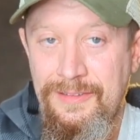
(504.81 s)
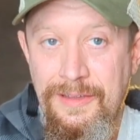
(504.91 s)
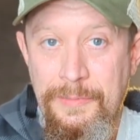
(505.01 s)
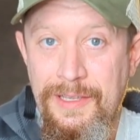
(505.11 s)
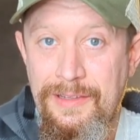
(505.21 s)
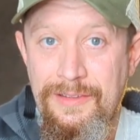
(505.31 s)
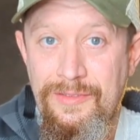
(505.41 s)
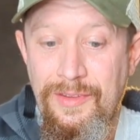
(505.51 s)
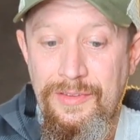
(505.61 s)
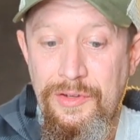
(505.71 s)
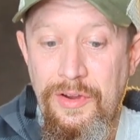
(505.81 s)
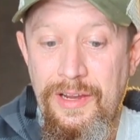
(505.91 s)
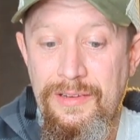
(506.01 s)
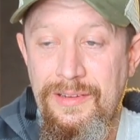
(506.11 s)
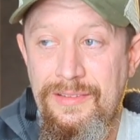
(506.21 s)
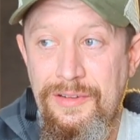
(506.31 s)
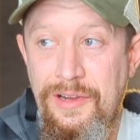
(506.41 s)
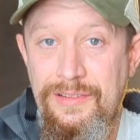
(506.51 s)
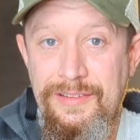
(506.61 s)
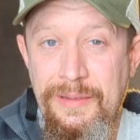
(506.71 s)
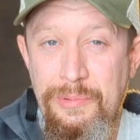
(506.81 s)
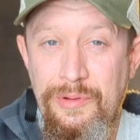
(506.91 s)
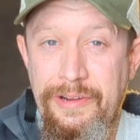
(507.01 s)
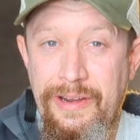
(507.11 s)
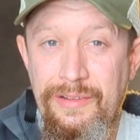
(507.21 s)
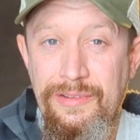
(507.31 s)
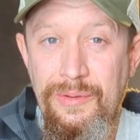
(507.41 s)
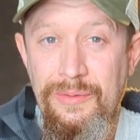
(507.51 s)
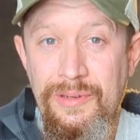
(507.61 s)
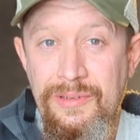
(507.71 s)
I mean, it's a great, it's a great staple in our household.